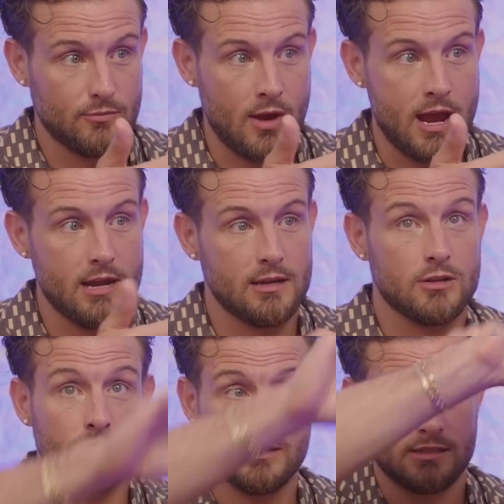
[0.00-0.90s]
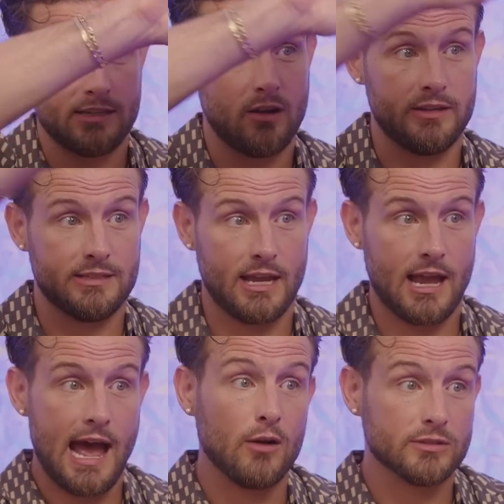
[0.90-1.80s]
right, you can see all these like
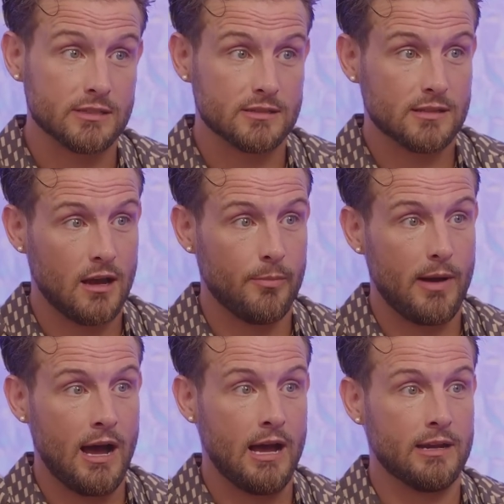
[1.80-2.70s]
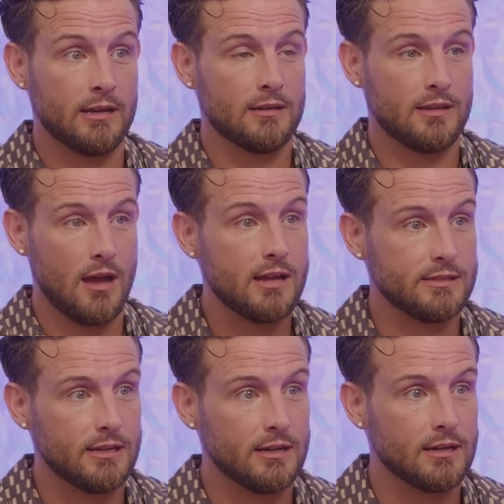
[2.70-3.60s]
houses up on the Hudson.